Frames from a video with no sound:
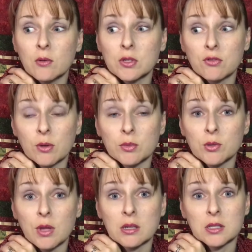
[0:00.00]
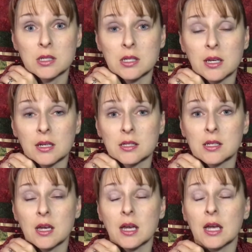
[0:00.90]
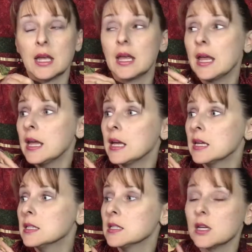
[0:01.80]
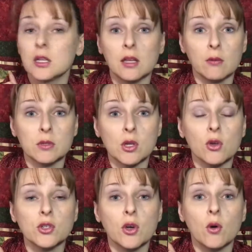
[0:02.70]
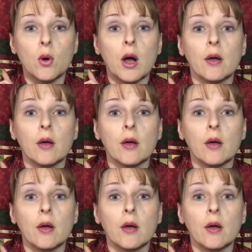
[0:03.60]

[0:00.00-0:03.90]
was from 2006. And it was also,